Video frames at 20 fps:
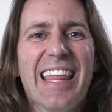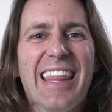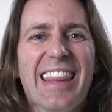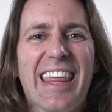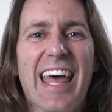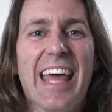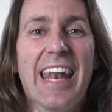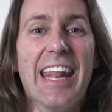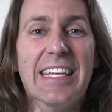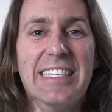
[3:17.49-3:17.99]

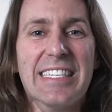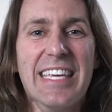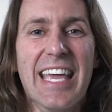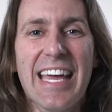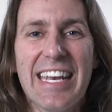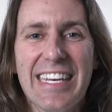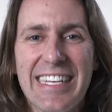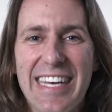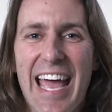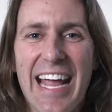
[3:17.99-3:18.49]
that is
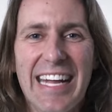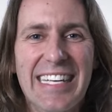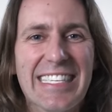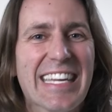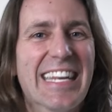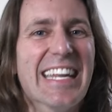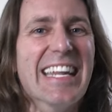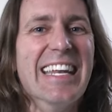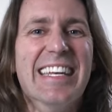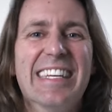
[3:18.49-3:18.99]

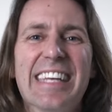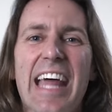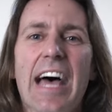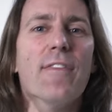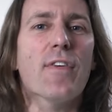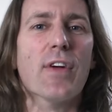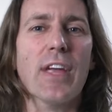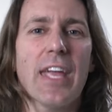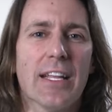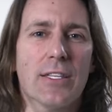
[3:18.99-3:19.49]
connected
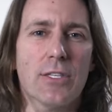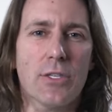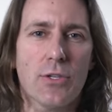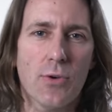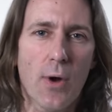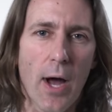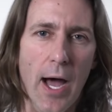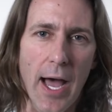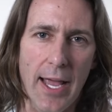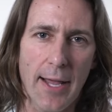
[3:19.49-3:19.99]
never gets
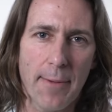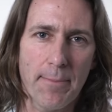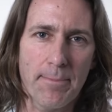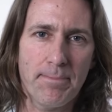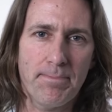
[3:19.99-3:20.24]
dry.